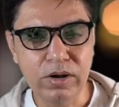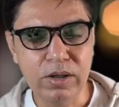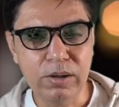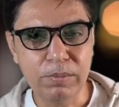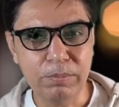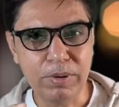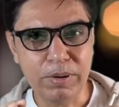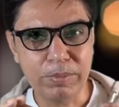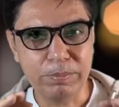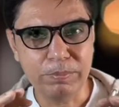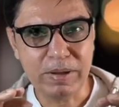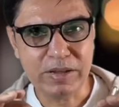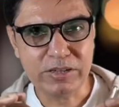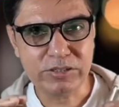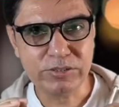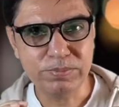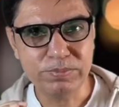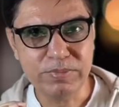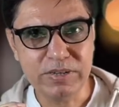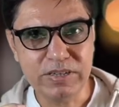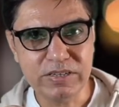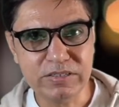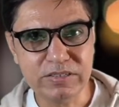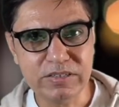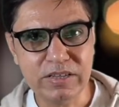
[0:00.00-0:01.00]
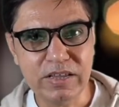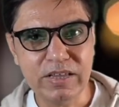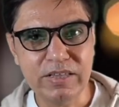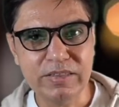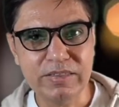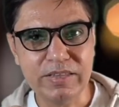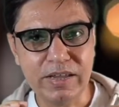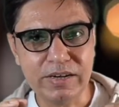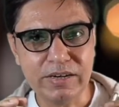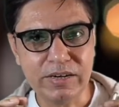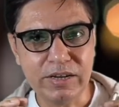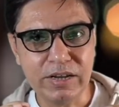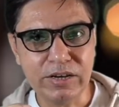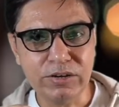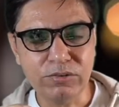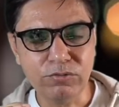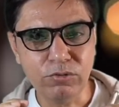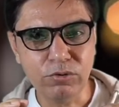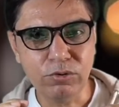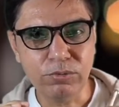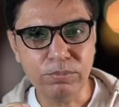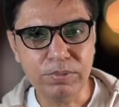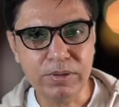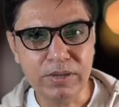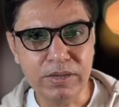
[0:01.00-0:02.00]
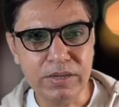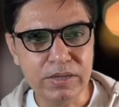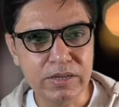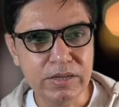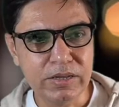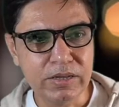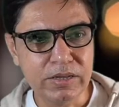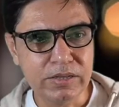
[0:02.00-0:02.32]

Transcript: but best means that it would be